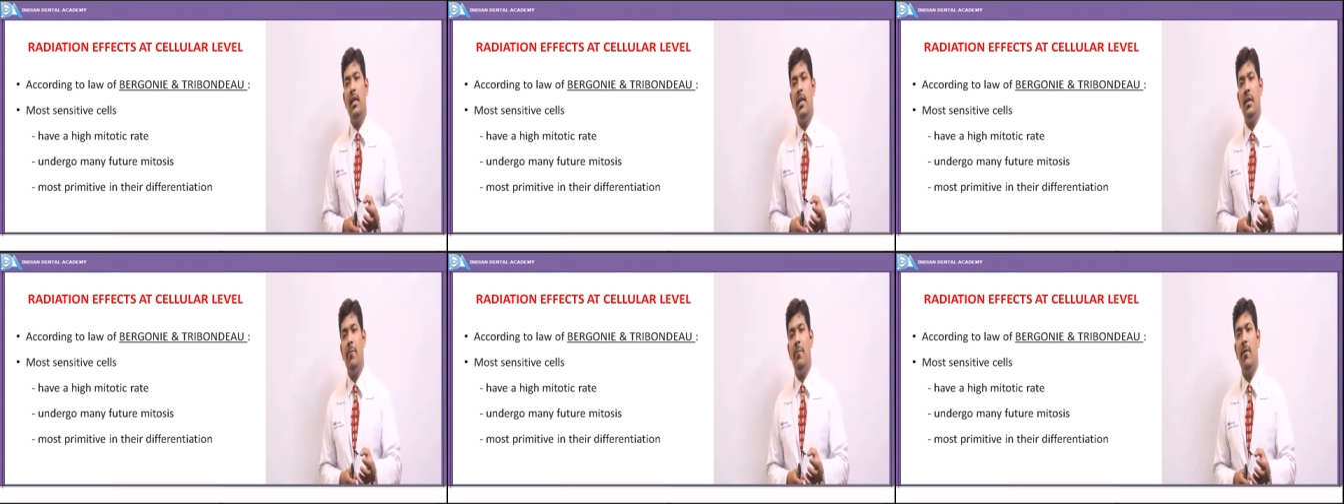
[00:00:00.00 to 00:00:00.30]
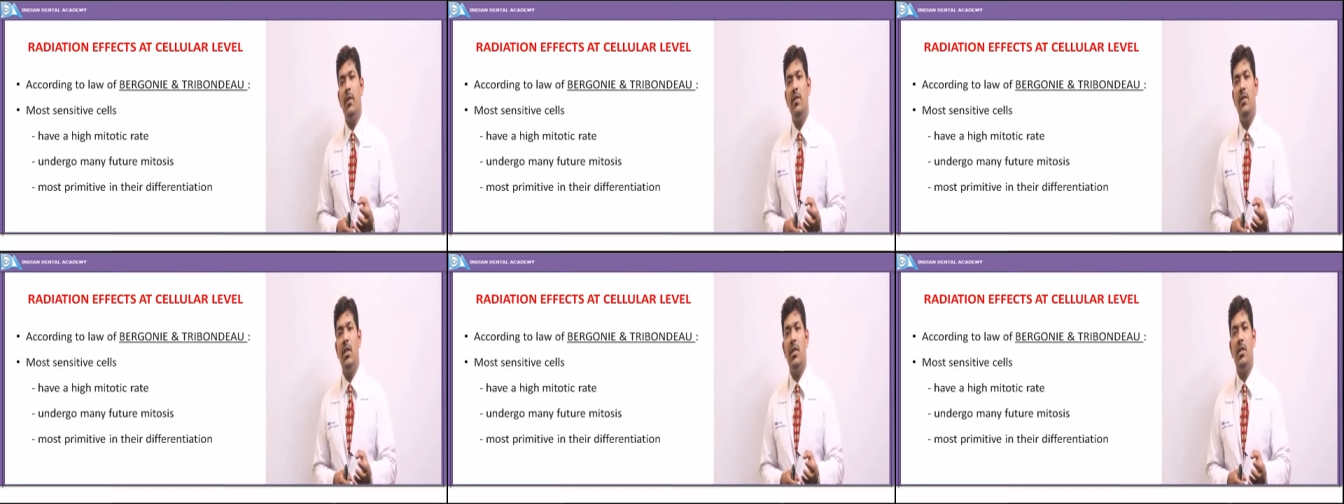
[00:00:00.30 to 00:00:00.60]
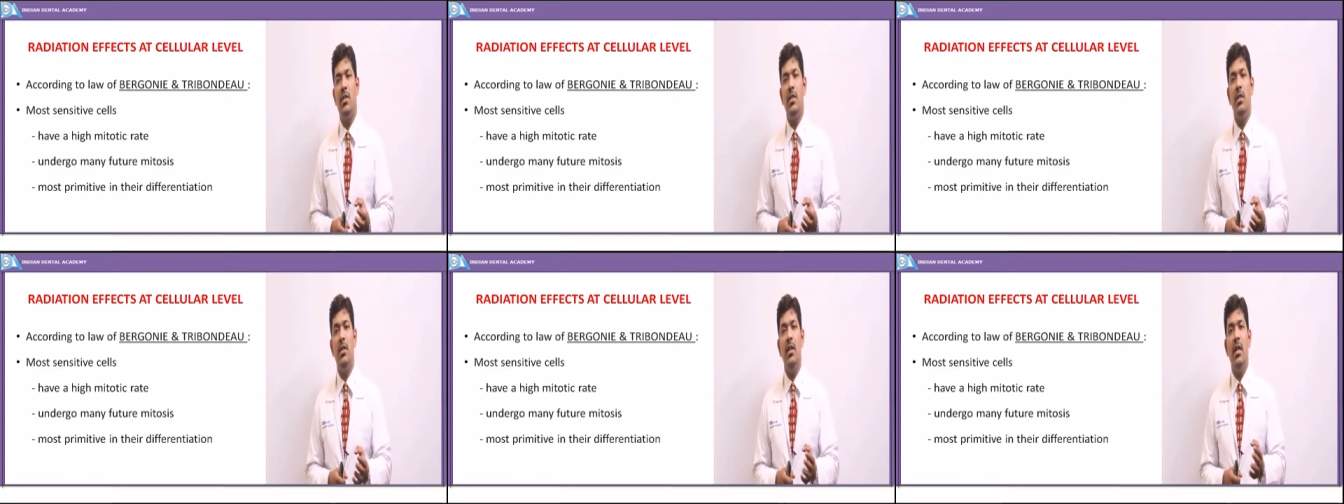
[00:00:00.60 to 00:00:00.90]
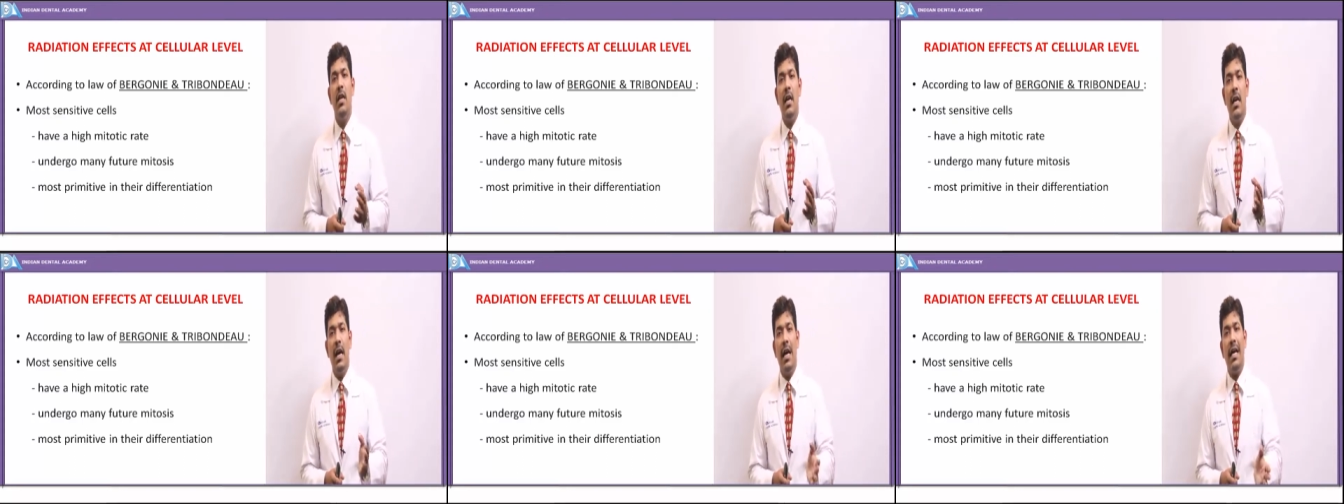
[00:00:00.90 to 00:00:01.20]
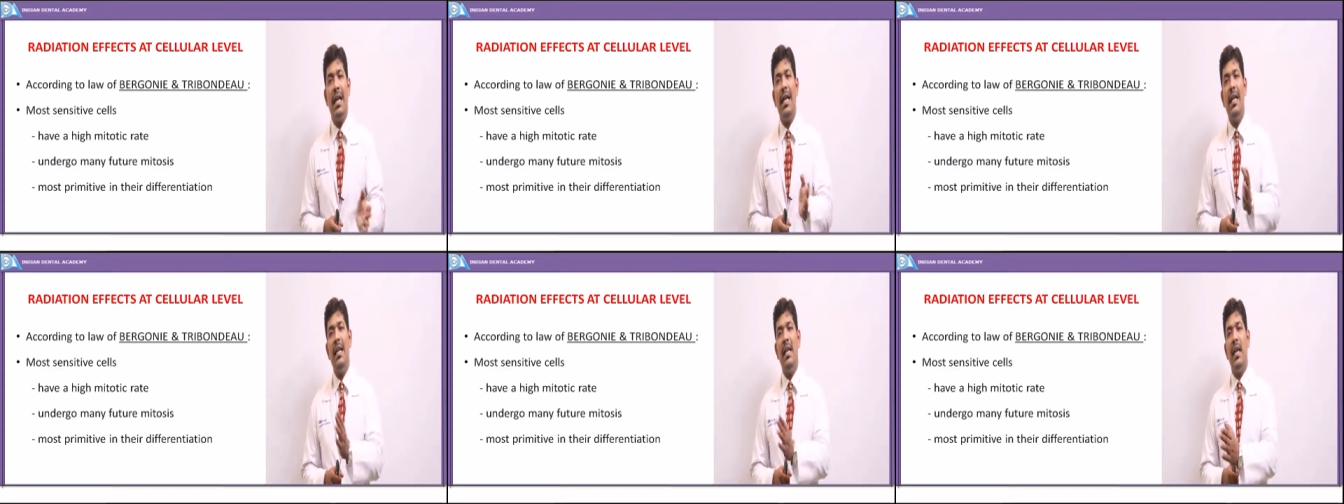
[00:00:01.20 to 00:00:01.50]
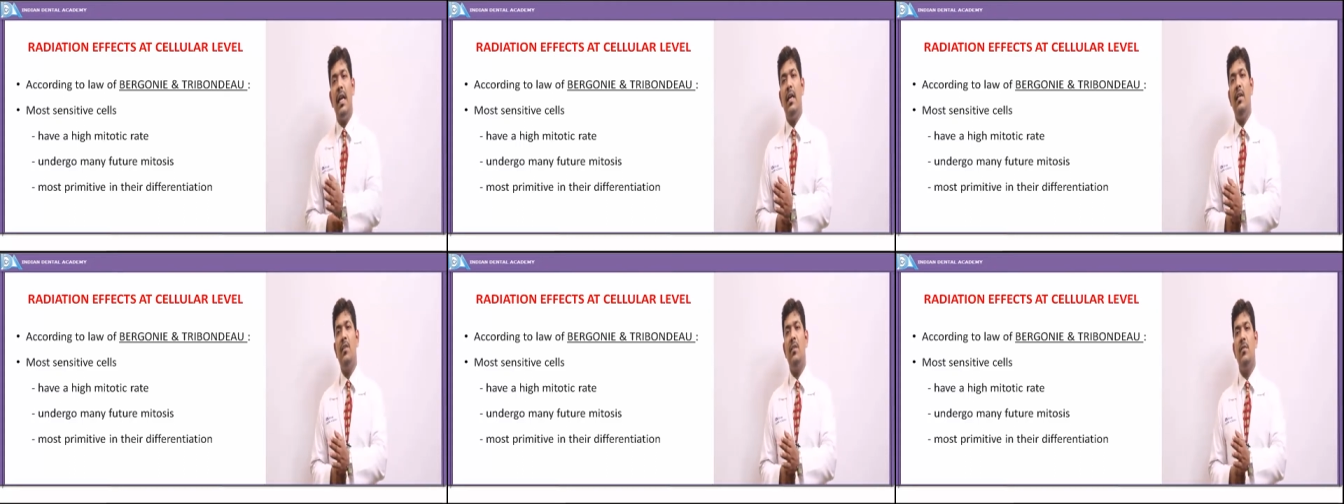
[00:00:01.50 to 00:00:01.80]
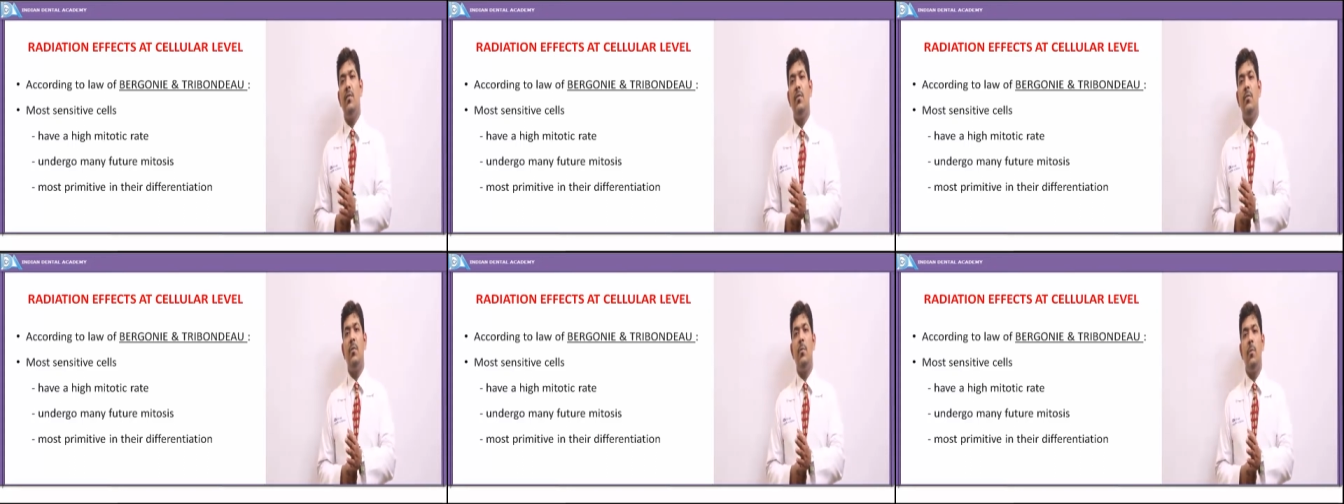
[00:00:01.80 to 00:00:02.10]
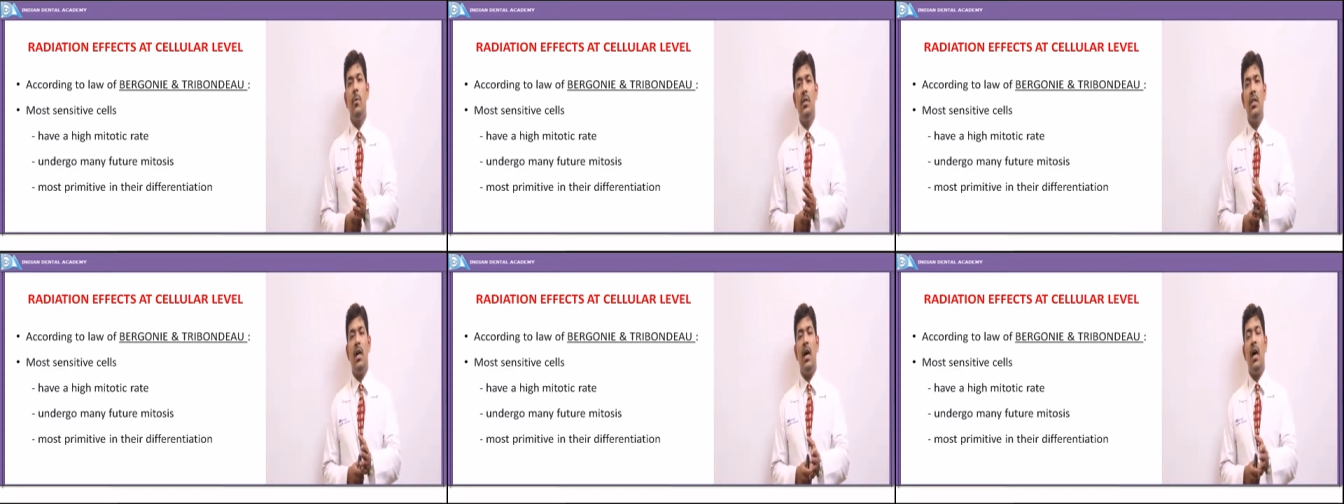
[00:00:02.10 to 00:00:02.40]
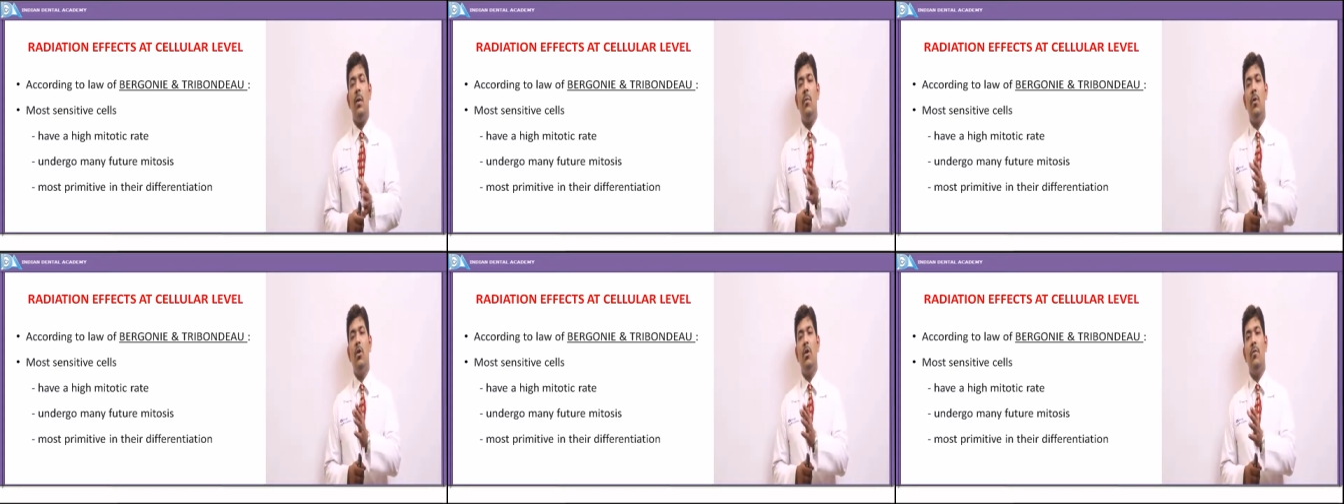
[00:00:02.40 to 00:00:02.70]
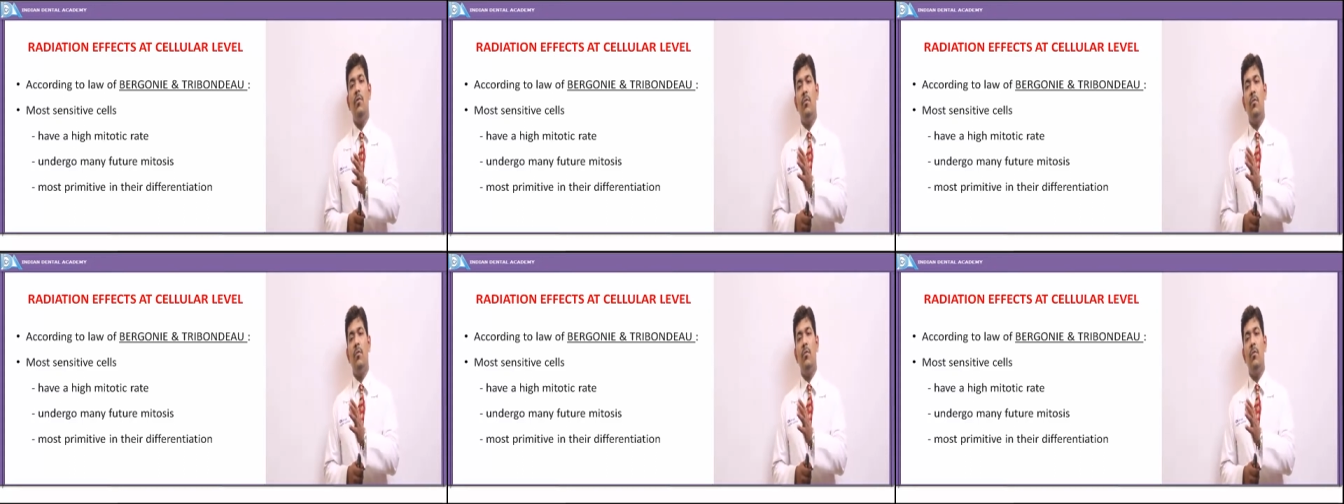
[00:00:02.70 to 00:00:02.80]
differentiation again lies with the amount